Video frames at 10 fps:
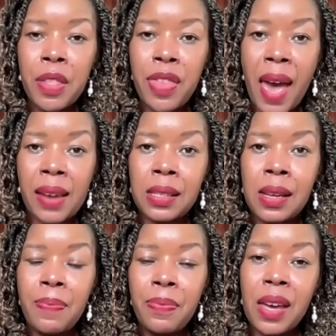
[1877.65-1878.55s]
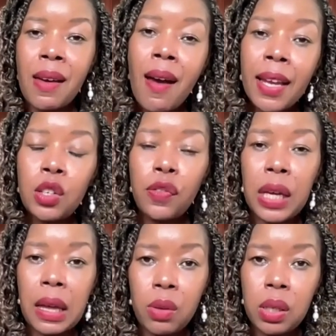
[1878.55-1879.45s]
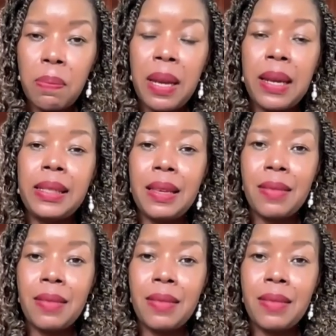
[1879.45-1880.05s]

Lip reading: that the kind of accountability